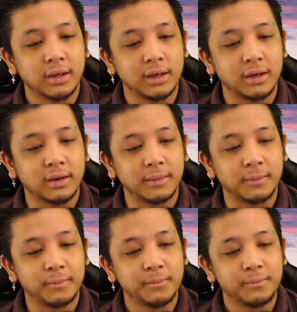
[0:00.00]

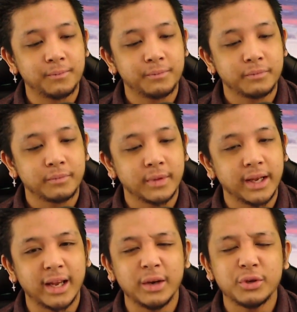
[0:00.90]

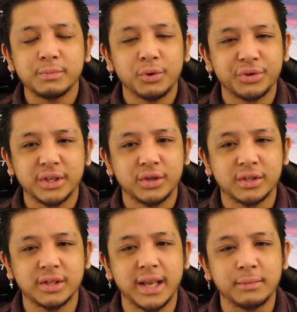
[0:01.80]
Yeah, it was mostly
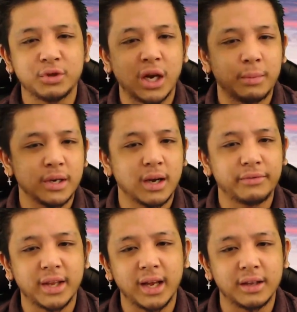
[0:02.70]
just them chopping
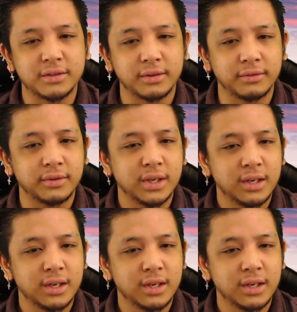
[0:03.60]
off the heads of